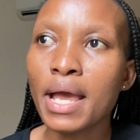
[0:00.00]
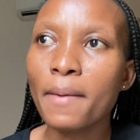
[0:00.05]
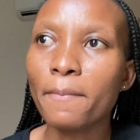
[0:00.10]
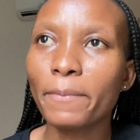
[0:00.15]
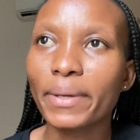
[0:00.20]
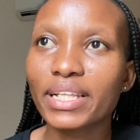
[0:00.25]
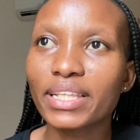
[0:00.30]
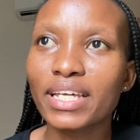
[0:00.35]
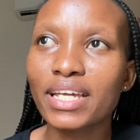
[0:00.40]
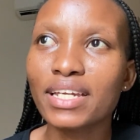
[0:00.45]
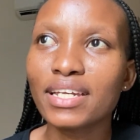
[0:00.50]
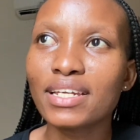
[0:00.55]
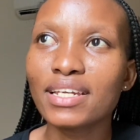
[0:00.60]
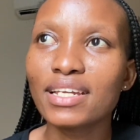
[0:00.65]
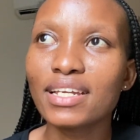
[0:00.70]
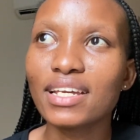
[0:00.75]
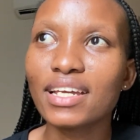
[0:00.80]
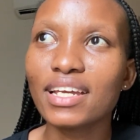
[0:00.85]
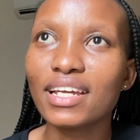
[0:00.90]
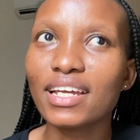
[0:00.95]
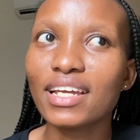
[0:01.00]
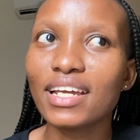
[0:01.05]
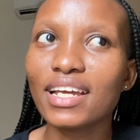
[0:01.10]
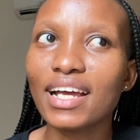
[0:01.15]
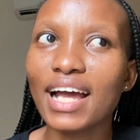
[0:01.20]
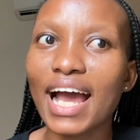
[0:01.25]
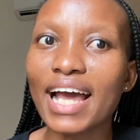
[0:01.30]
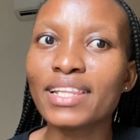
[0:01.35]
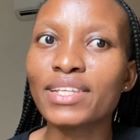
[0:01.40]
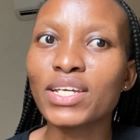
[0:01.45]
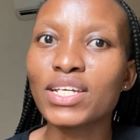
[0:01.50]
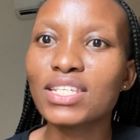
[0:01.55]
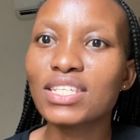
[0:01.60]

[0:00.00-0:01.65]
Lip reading: But then are there